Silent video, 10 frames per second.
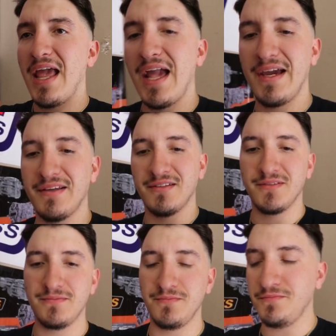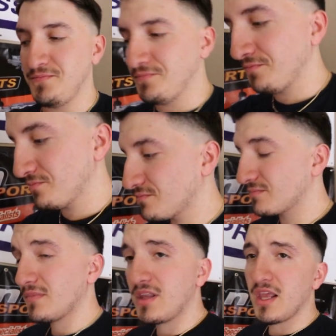and
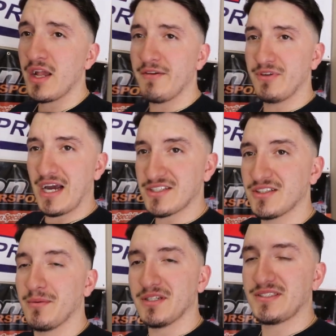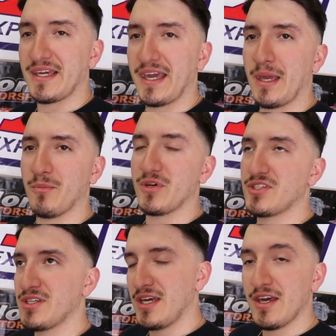if you guys are in the Mustang game, which